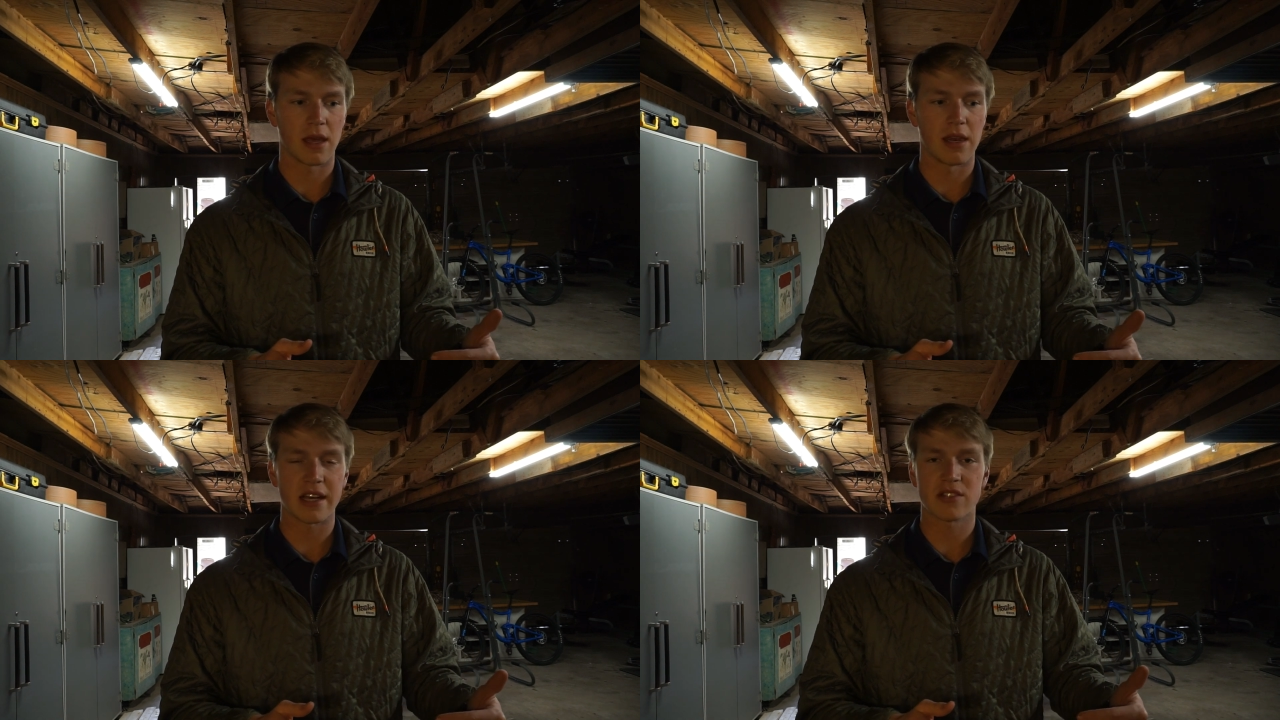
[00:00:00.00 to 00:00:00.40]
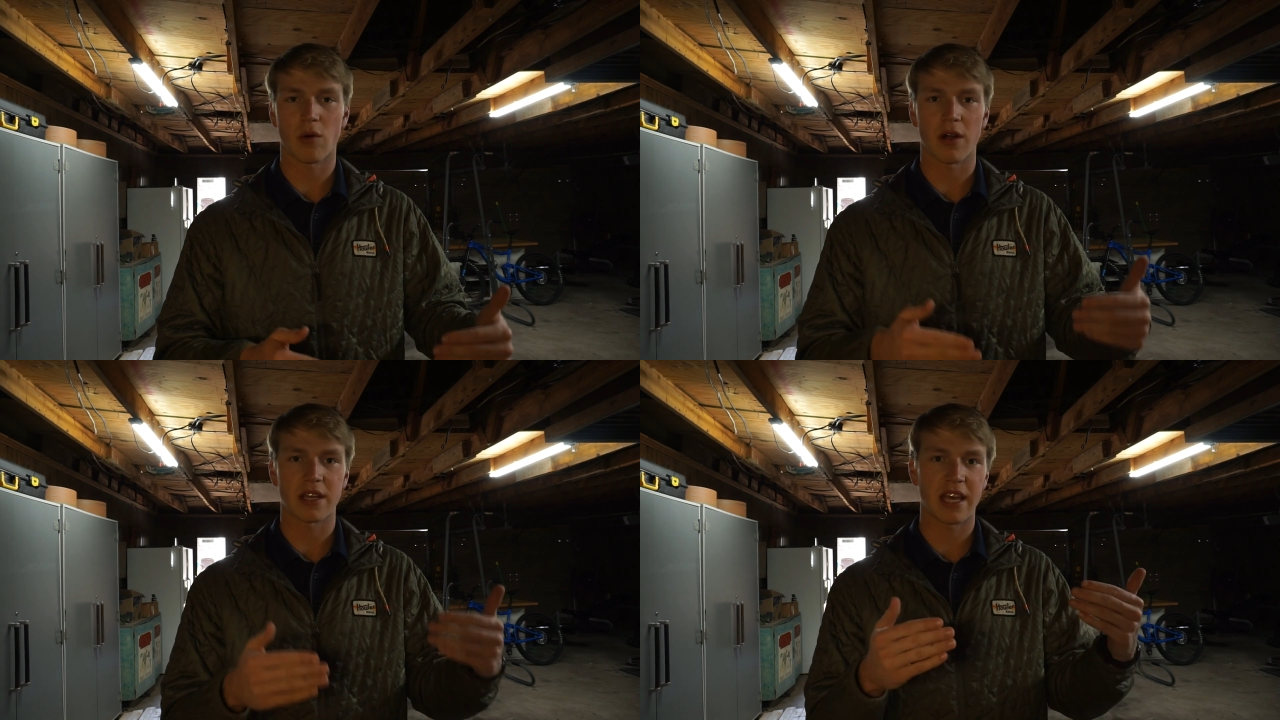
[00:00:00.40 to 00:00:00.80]
next
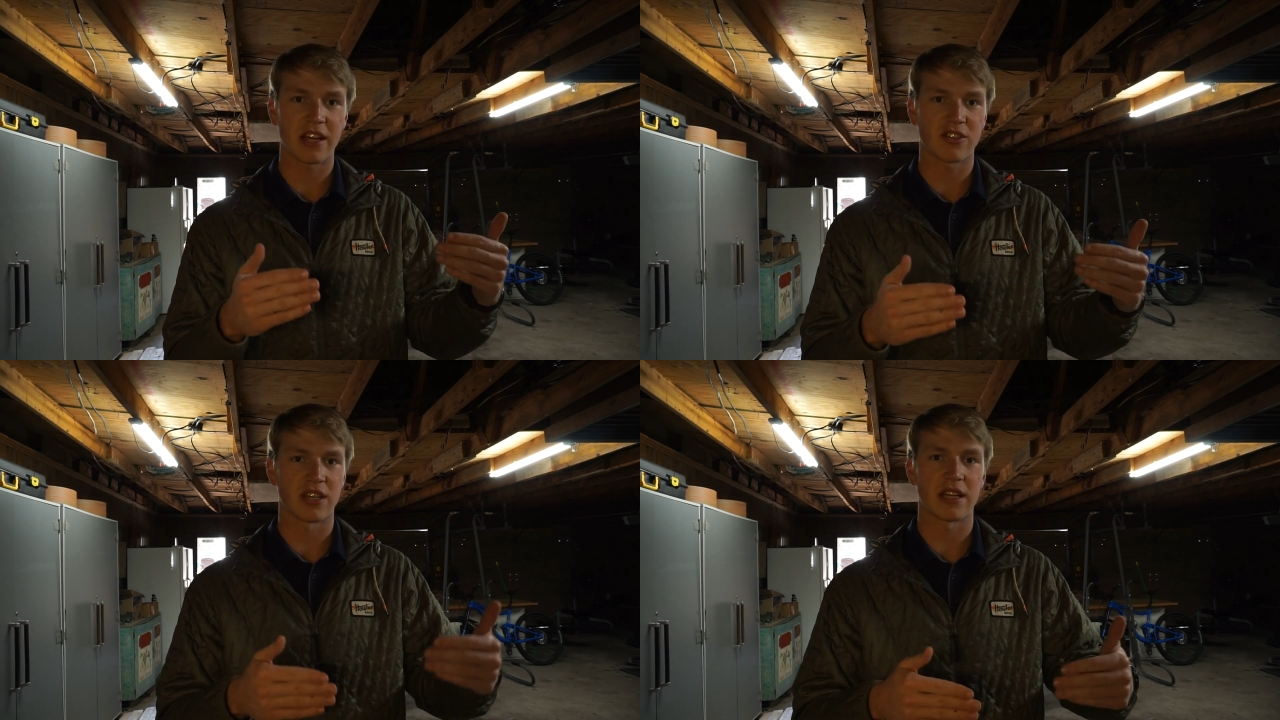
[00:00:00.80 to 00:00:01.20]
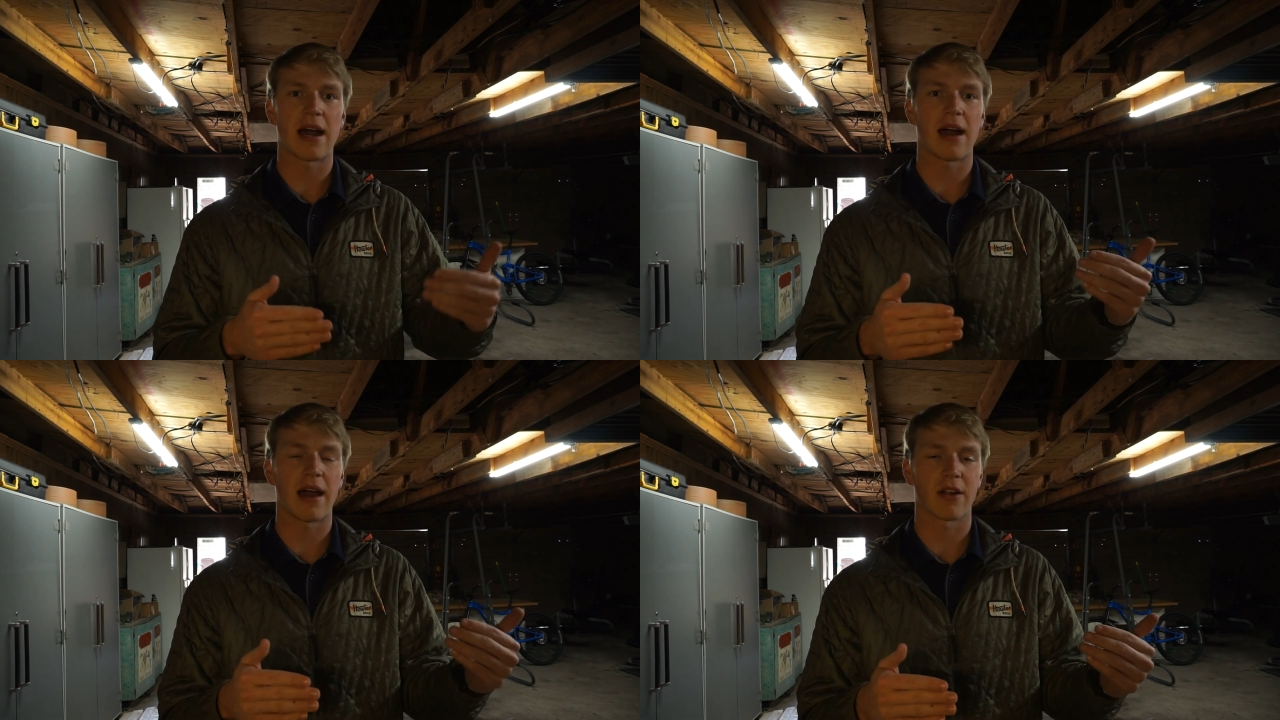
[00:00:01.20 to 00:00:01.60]
to our kitchen to
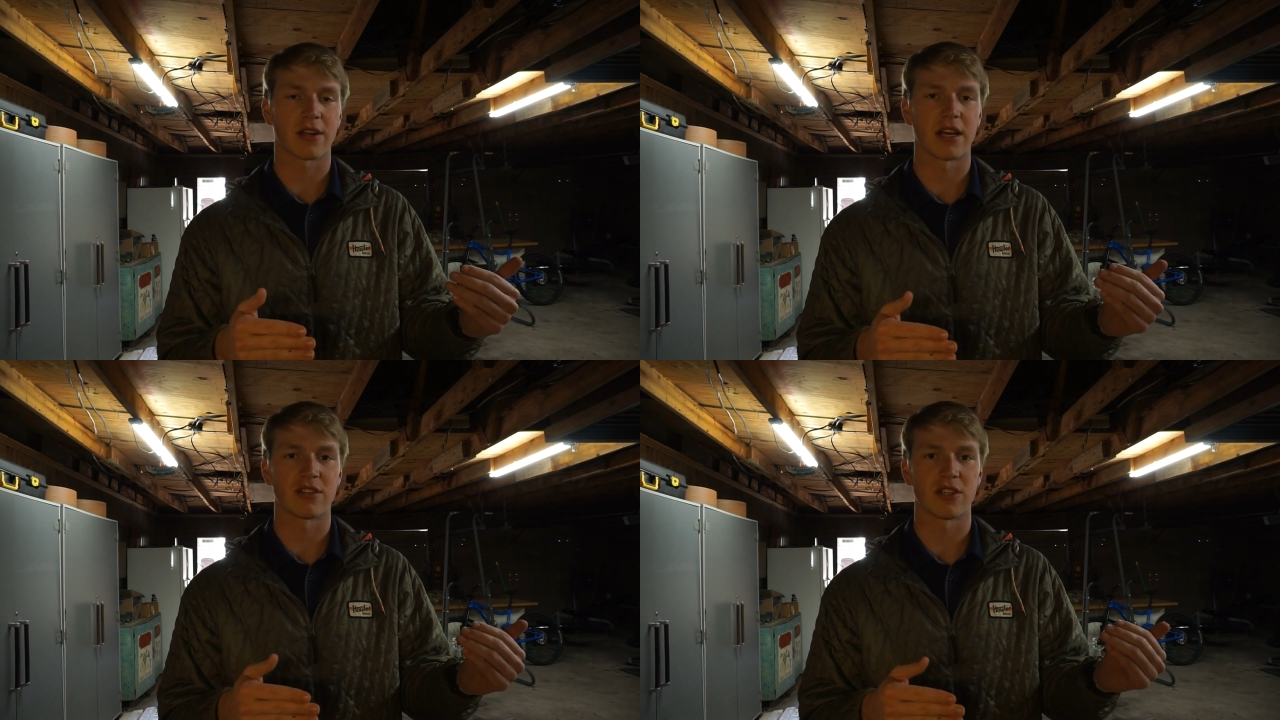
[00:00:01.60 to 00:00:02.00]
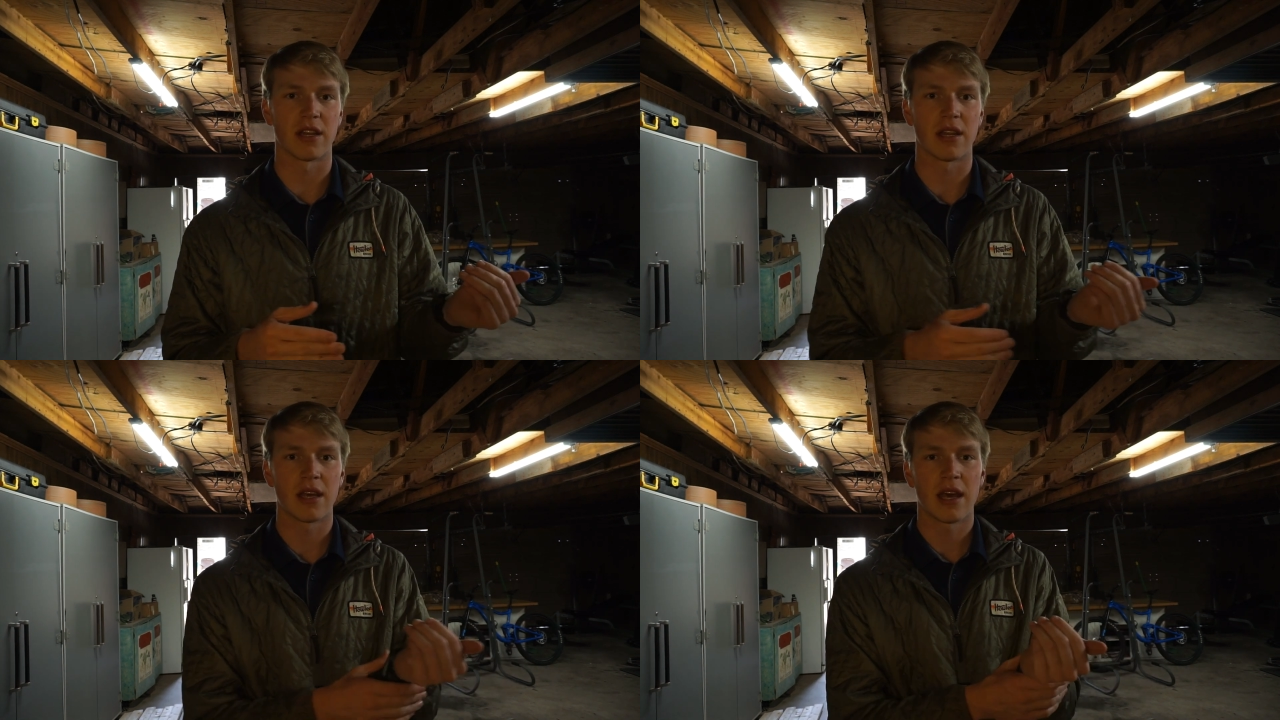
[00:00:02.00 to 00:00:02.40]
hide our kitchen.